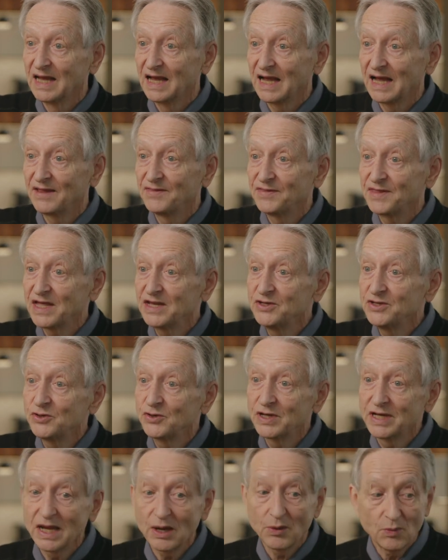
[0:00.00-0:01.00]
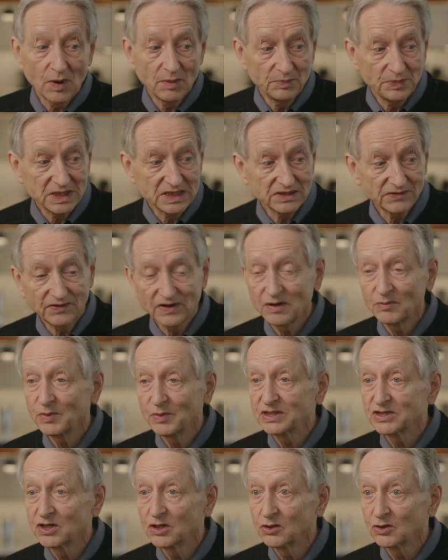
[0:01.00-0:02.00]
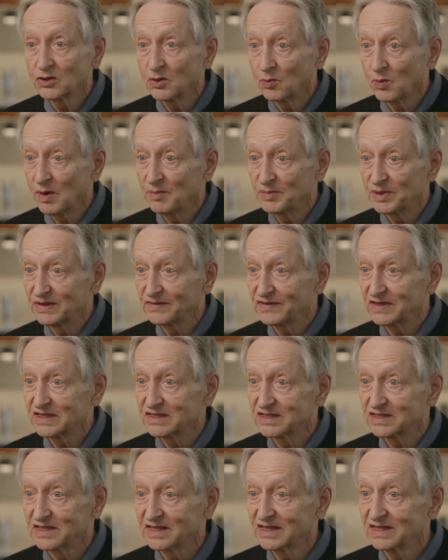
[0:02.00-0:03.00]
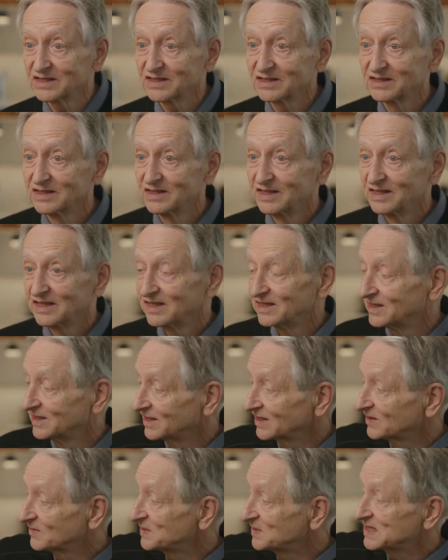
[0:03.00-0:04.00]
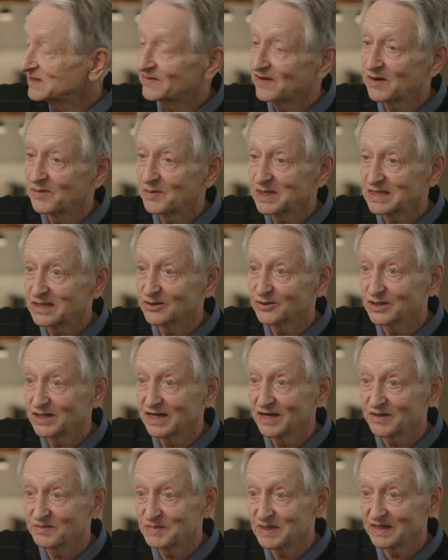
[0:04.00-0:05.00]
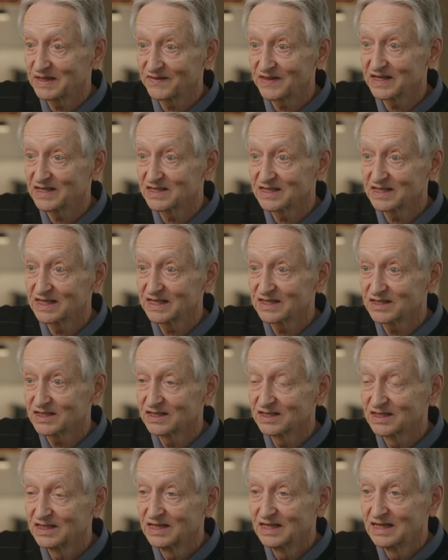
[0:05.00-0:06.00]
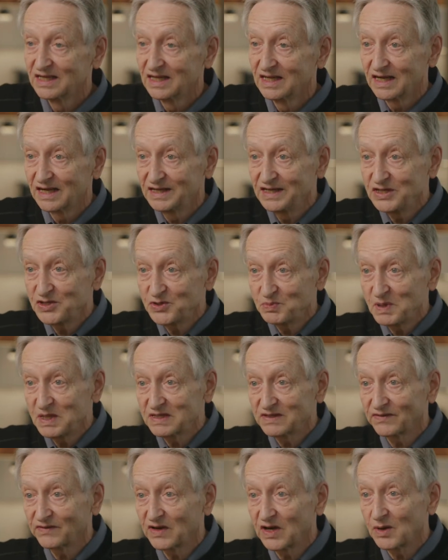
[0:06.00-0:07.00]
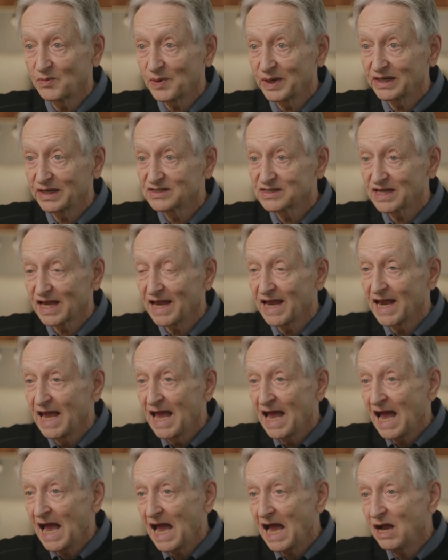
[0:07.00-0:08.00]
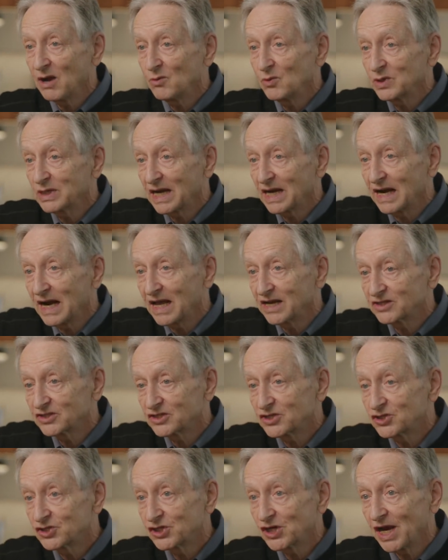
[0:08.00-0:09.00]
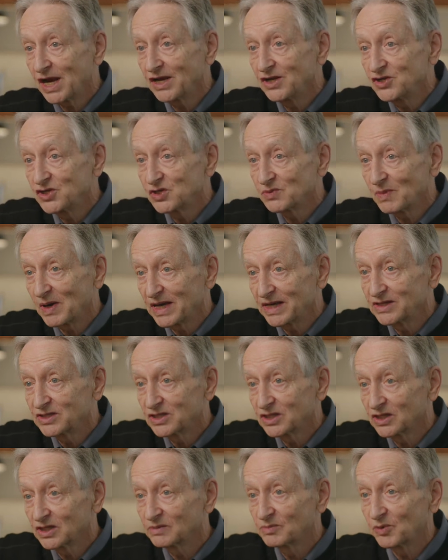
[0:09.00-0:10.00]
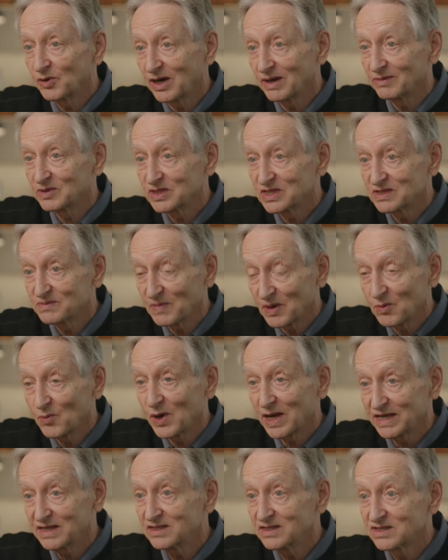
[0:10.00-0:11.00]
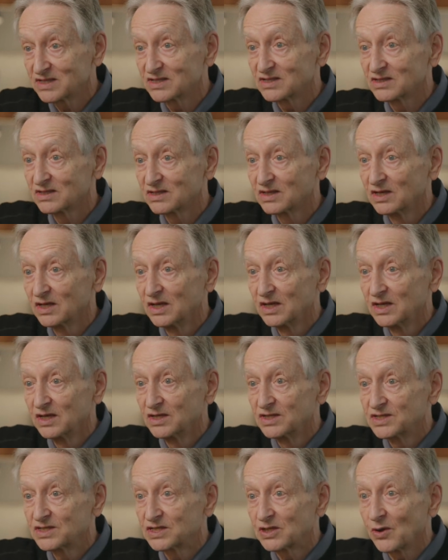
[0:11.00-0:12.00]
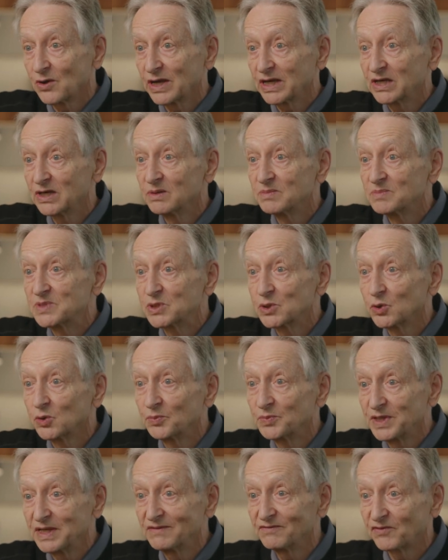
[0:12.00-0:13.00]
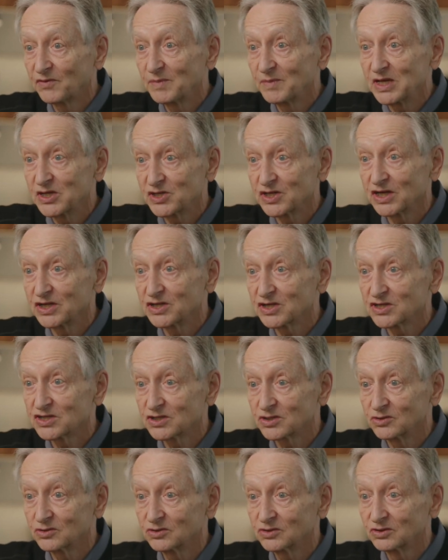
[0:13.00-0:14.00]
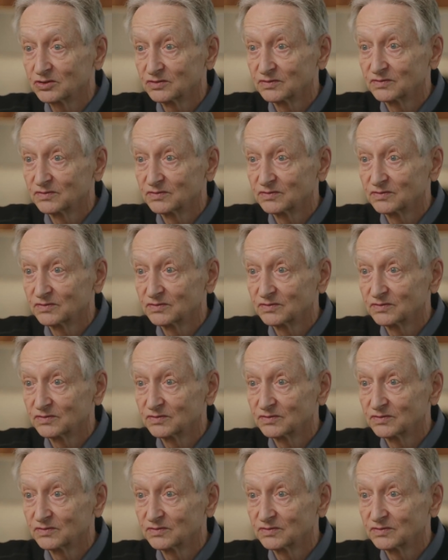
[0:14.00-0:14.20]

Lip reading: And then you can get one piece of hardware to look at one bit of the internet, and another piece of hardware to look at another bit of the internet. And each piece of hardware can say, how would I like to change my internal parameters, my weights, so I can absorb the information I just saw?